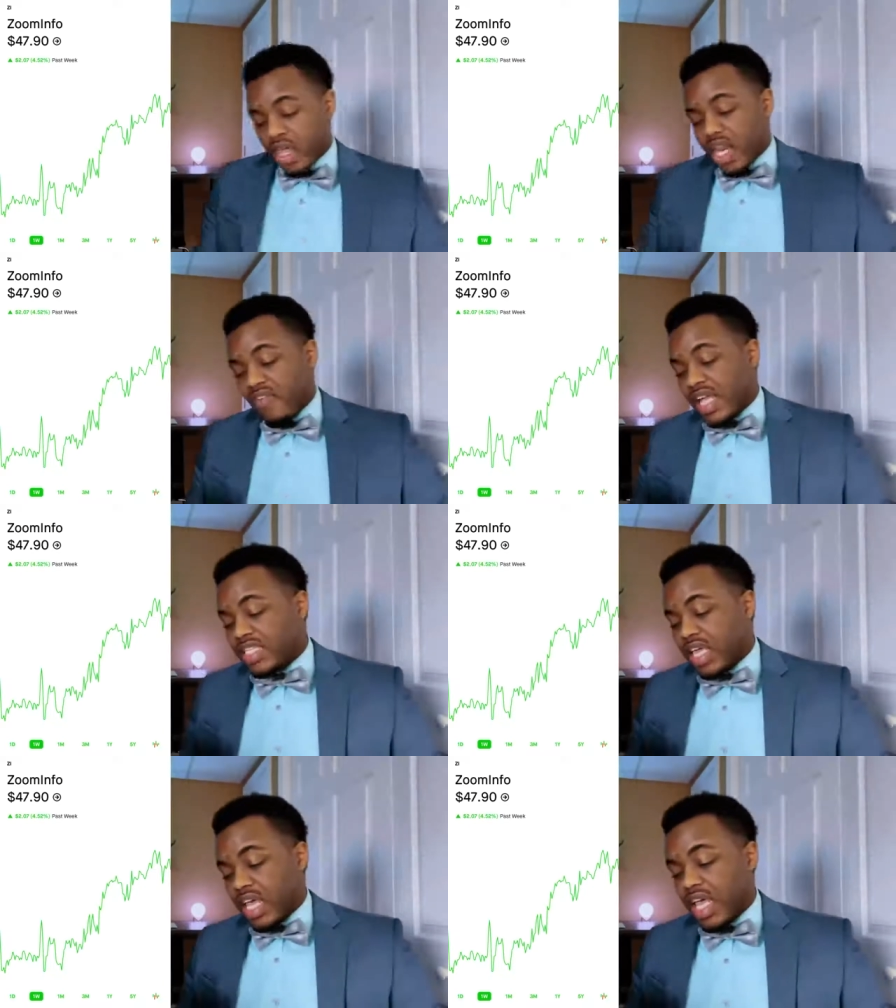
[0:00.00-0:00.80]
And if I
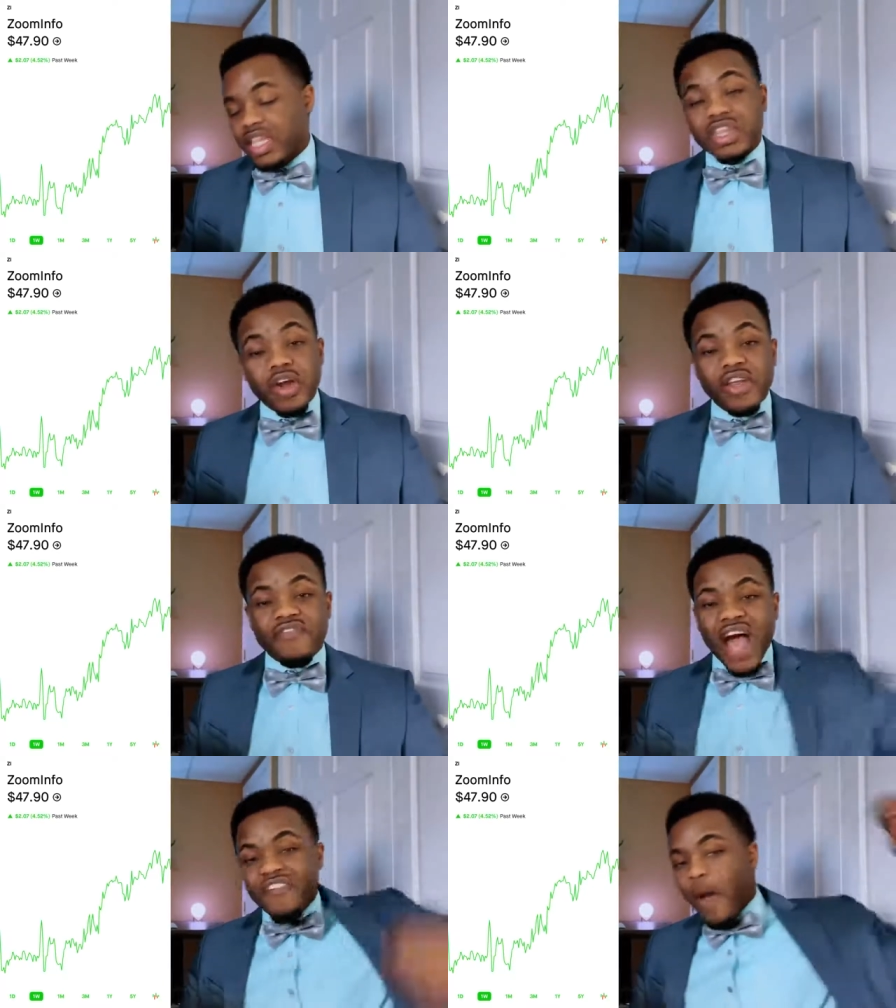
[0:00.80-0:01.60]
see it hit
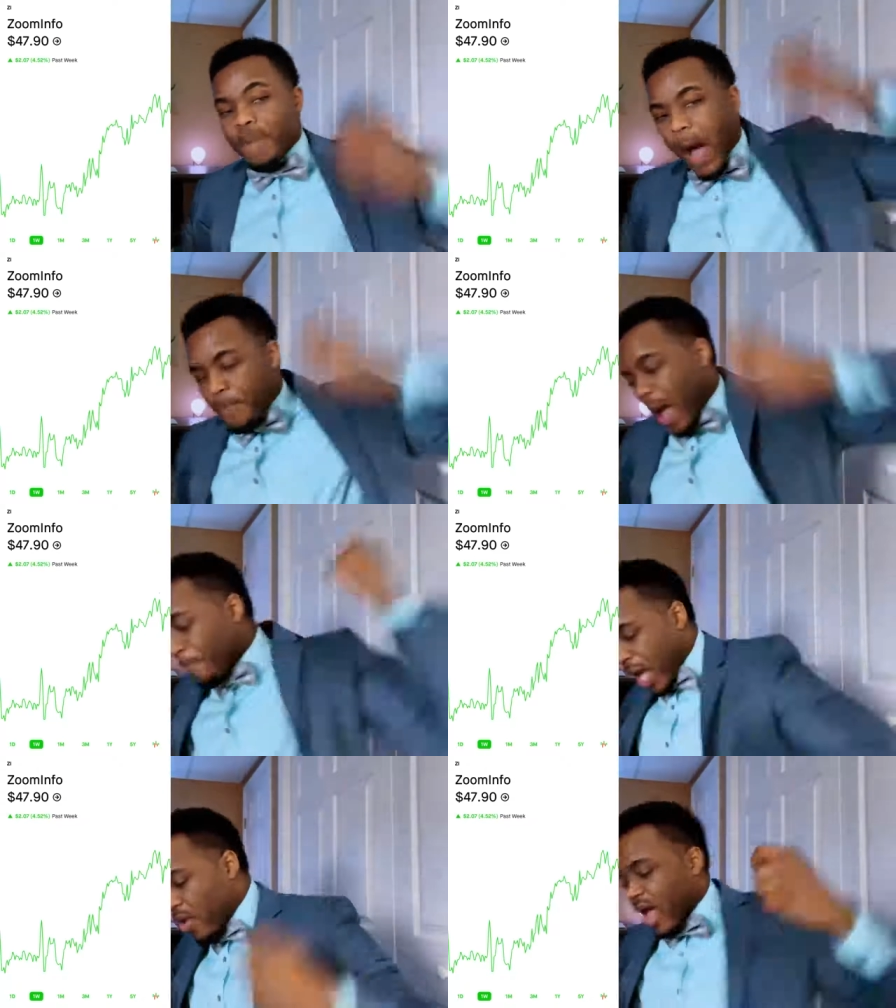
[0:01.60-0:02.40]
35, bow, bow,
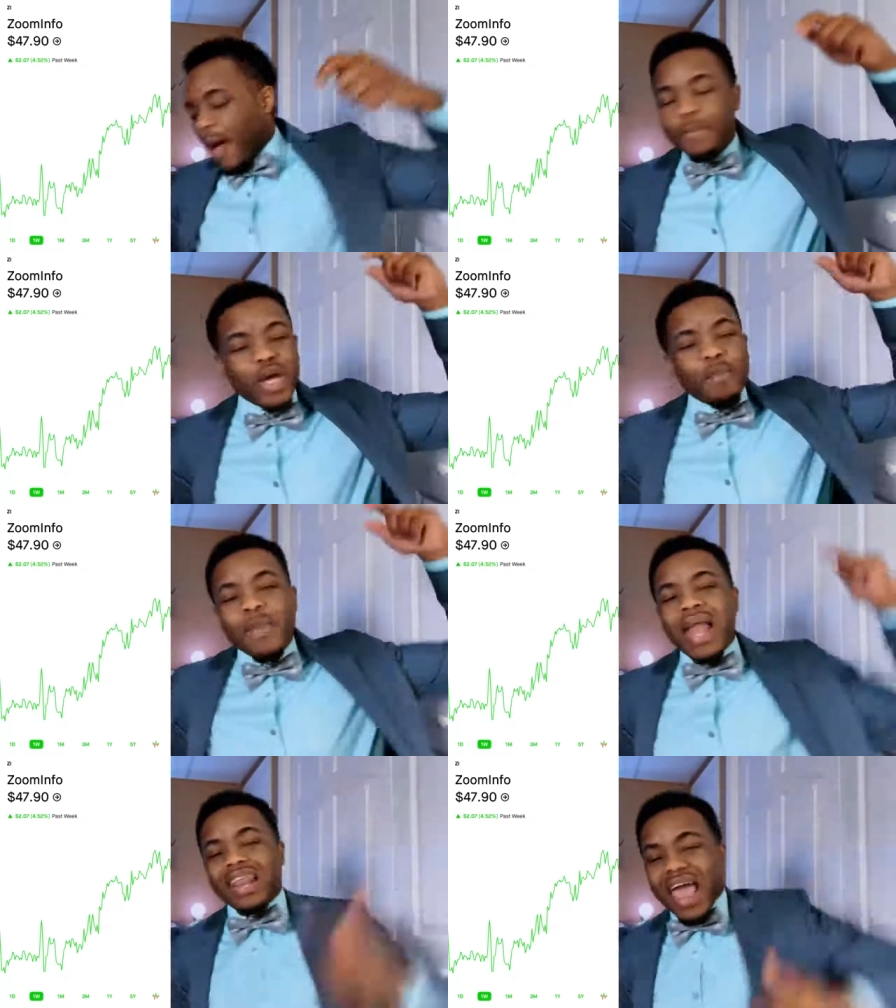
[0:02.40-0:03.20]
bow, I'm putting
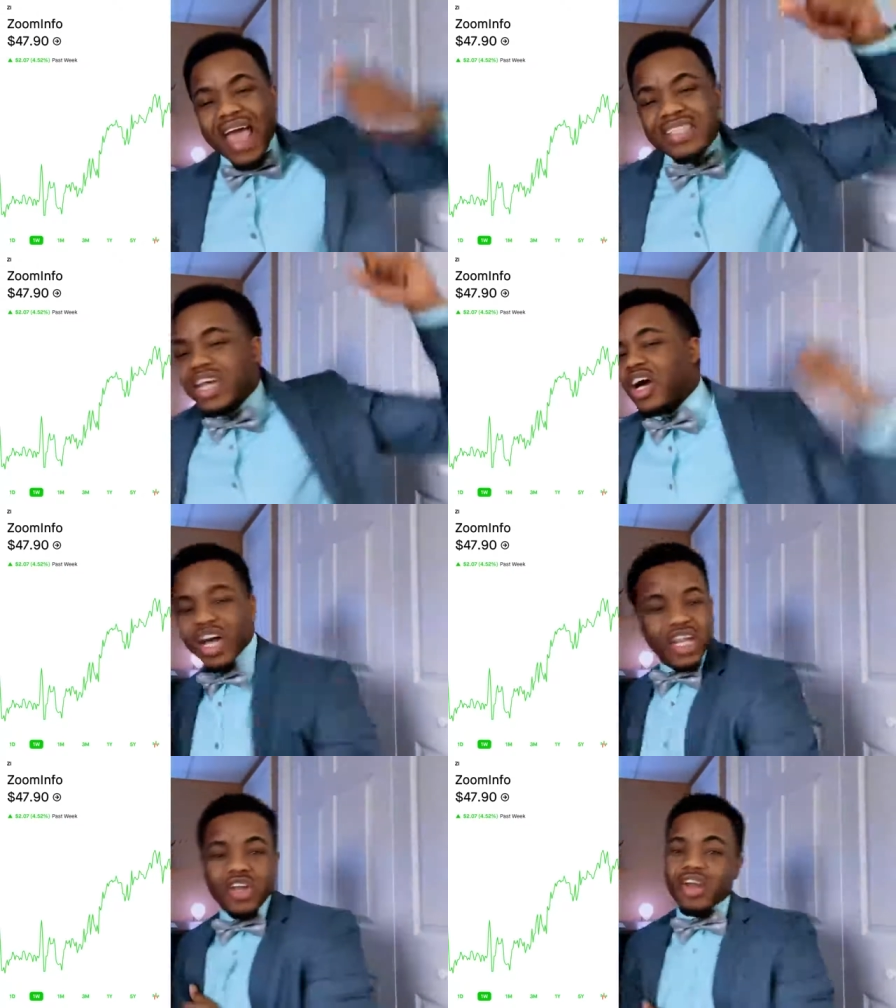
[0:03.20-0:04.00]
my last
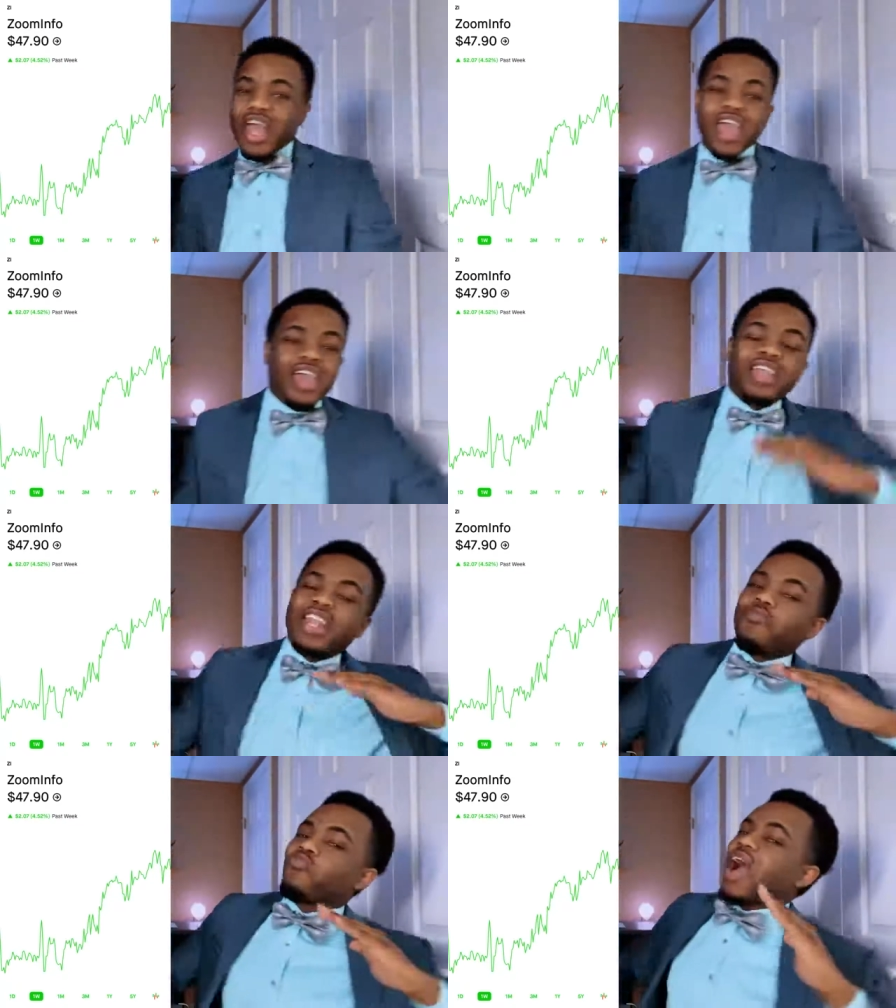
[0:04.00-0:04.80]
100 on that, and then
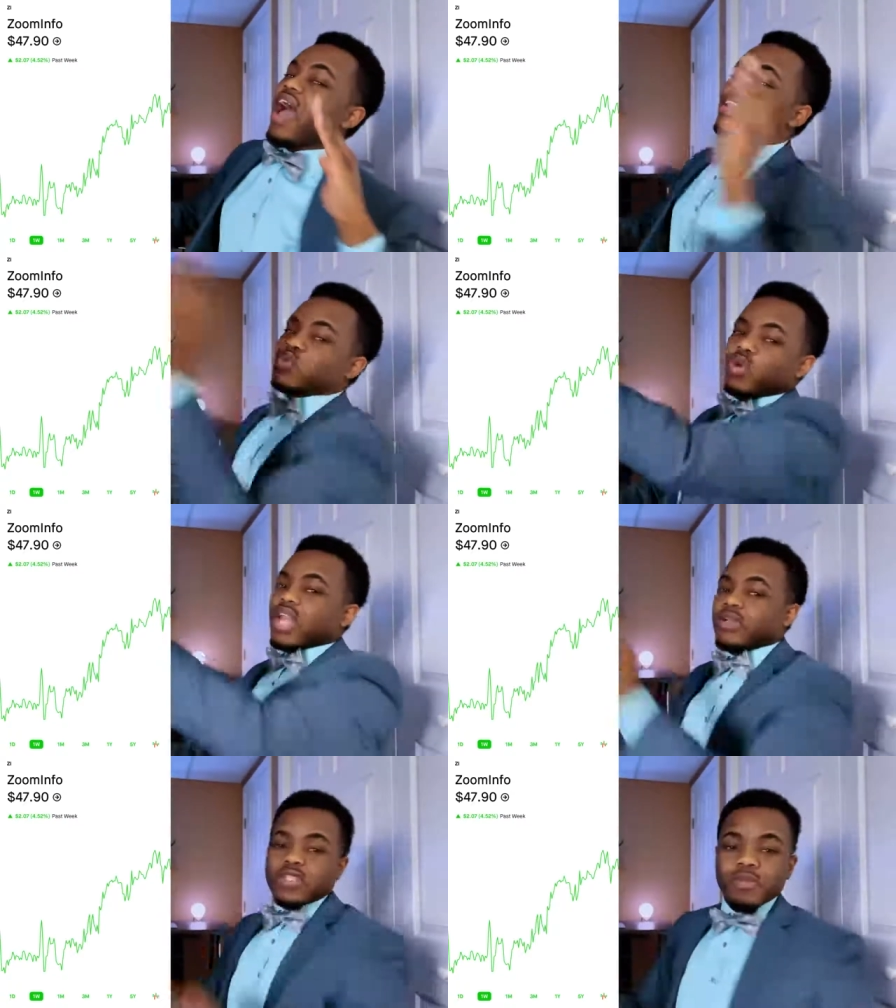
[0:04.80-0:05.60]
I'm riding this one
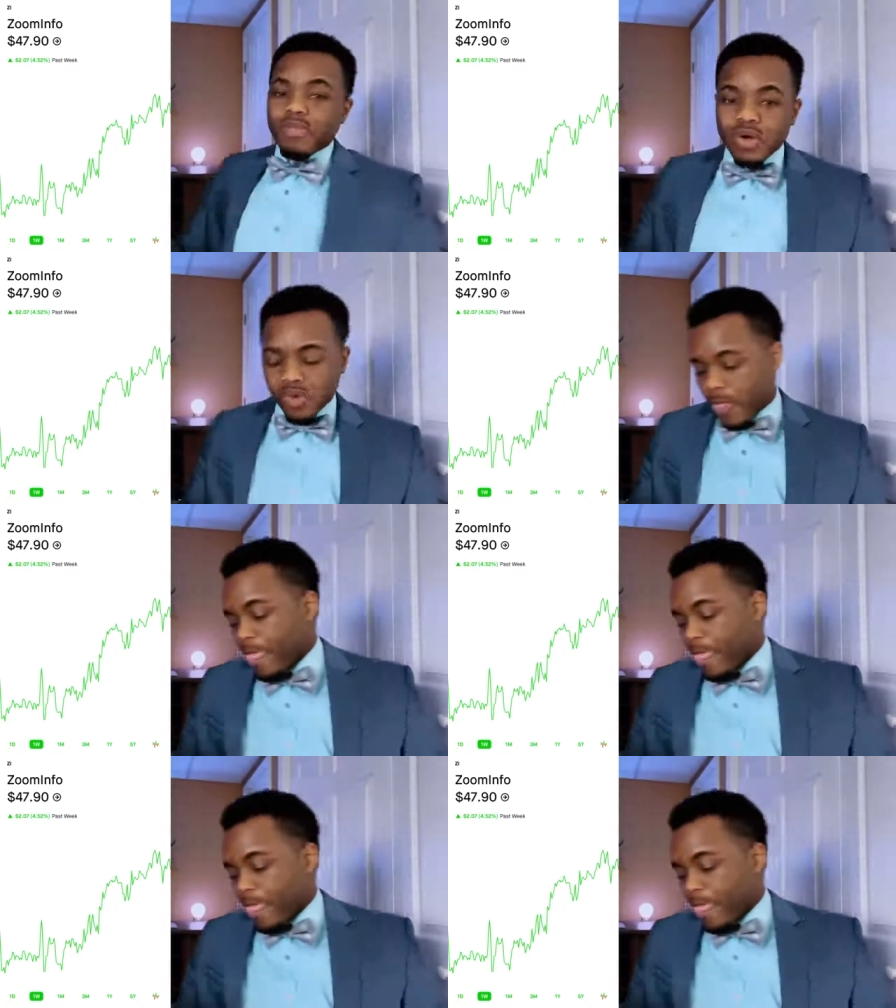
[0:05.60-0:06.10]
out to the moon.